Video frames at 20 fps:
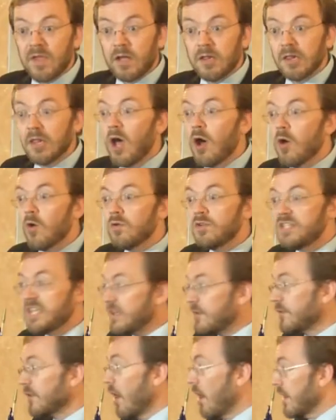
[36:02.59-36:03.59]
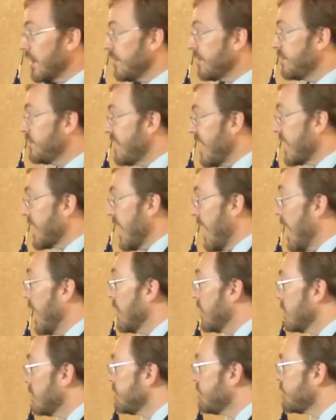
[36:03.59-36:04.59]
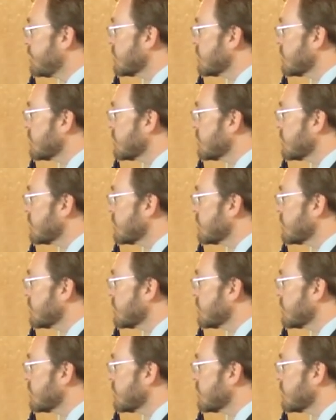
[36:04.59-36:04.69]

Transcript: a low, dishonest decade.